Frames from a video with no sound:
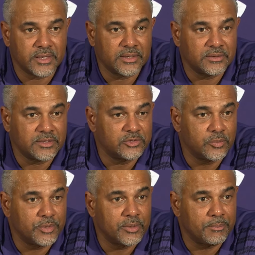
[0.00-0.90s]
I, he's
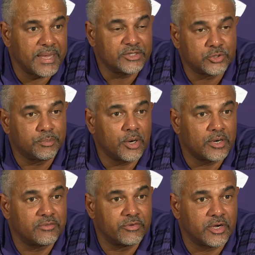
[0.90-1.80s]
going to be a major
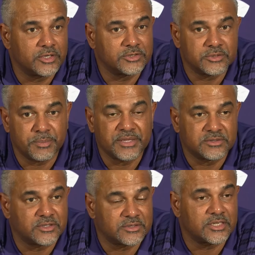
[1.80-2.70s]
part of us being
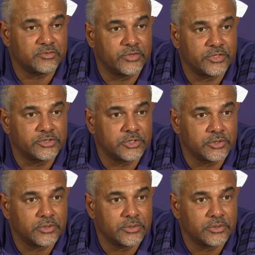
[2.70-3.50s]
successful this year.